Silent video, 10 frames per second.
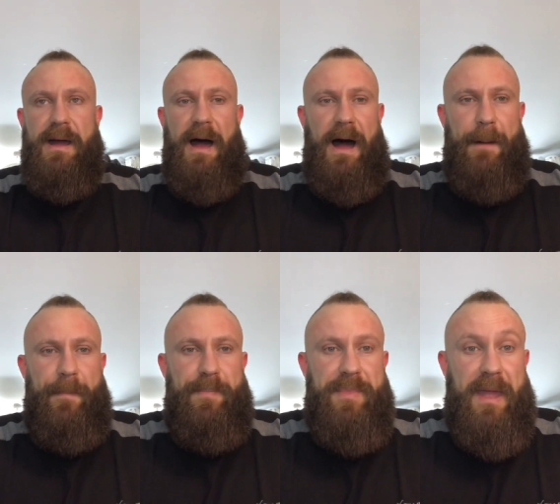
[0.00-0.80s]

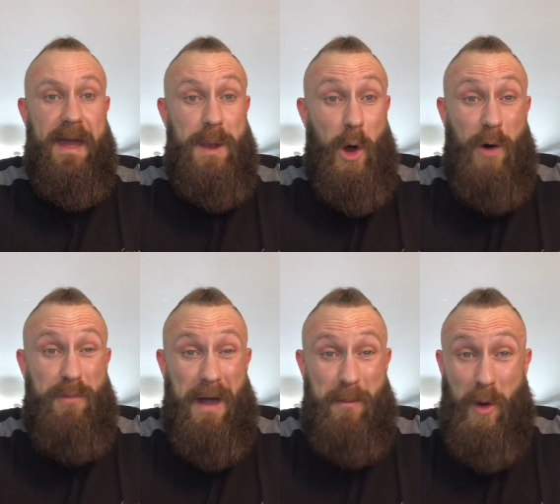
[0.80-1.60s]
Um, not off
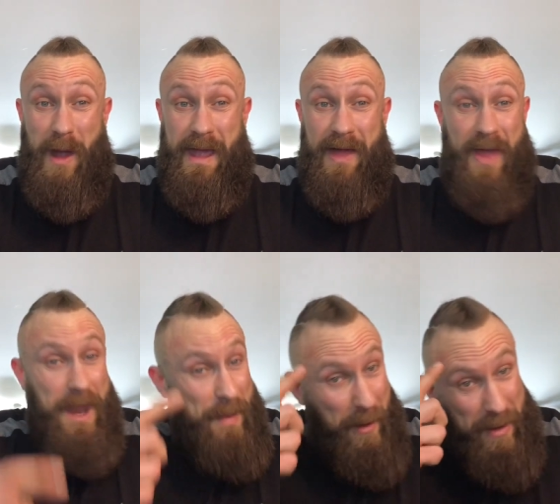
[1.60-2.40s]
prep quite yet then
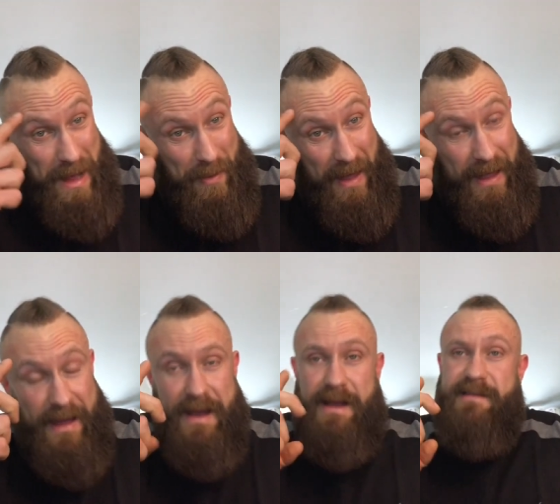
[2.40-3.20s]
apparently up there.
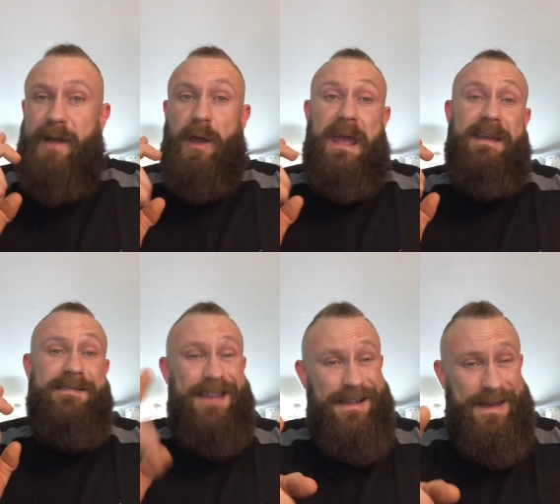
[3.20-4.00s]
So it is
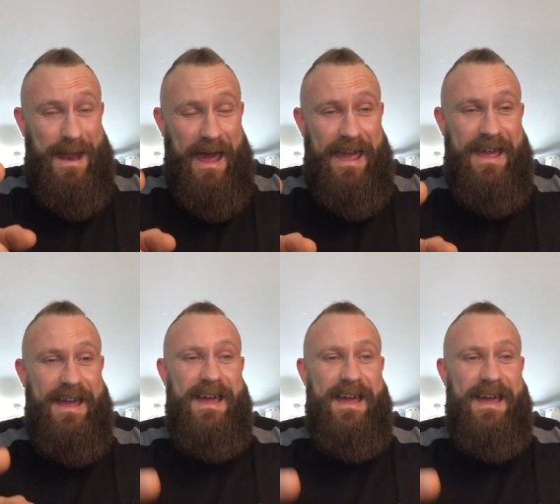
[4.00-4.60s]
Saturday.